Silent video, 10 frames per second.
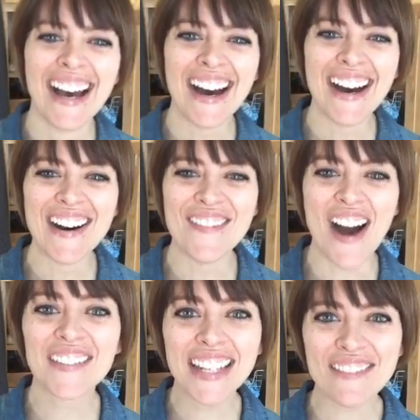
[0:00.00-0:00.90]

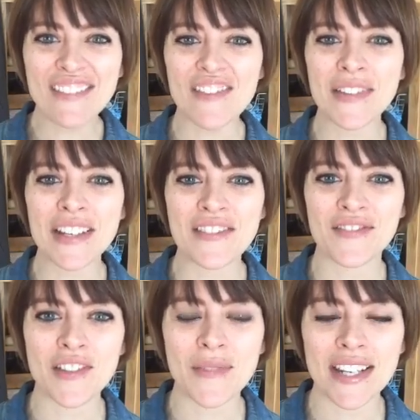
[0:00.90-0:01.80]
I'm gonna give everybody a
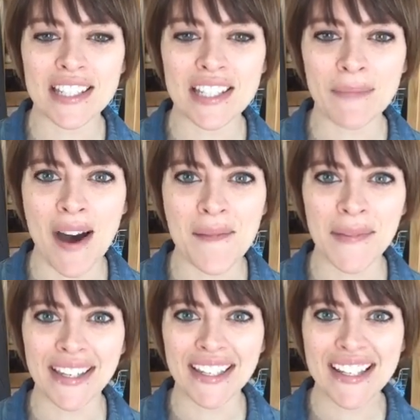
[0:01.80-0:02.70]
few minutes to pop
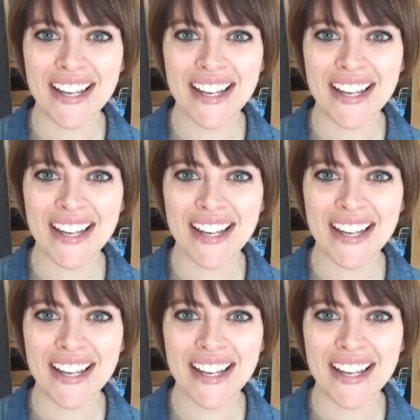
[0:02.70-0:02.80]
in.